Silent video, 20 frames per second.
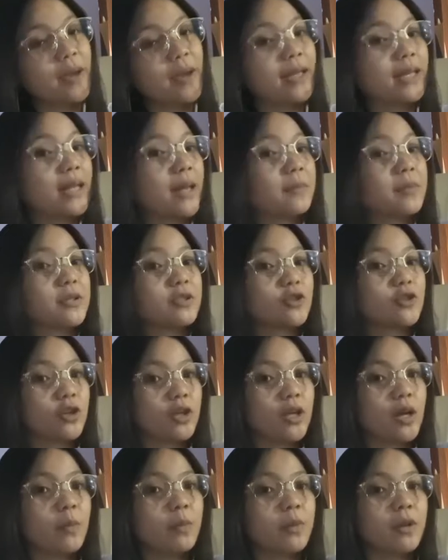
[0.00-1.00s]
My name is
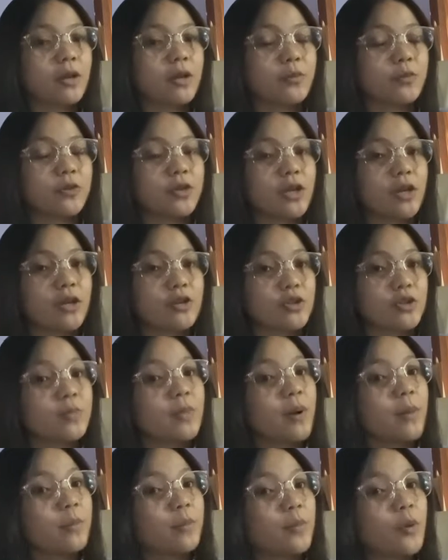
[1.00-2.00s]
Equilibrie Mutiara
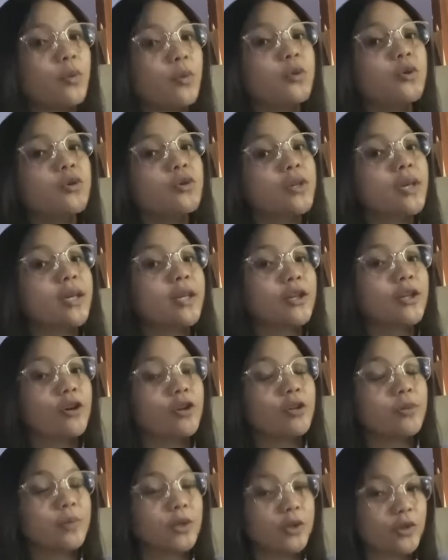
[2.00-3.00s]
Sumampo. You
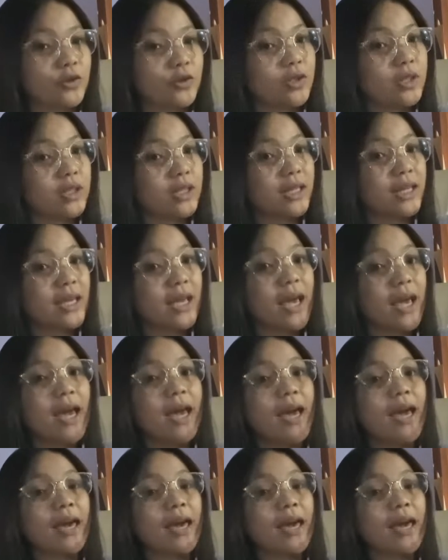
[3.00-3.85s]
can call me Yuli.